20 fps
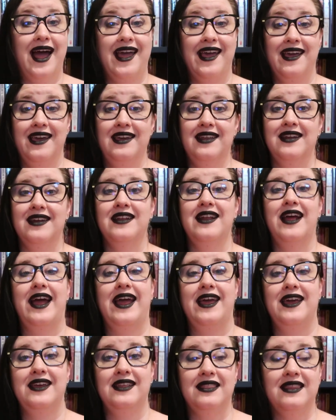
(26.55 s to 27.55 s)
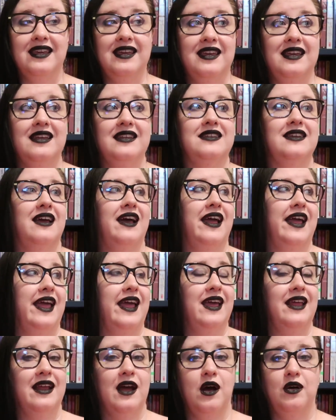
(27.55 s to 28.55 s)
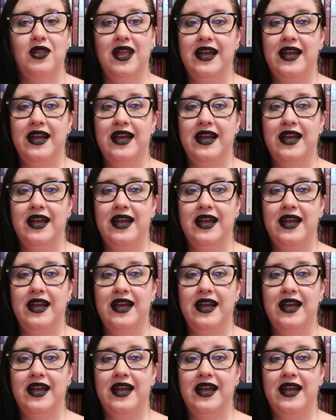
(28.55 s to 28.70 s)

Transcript: I hate it. I hate the heat. I hate how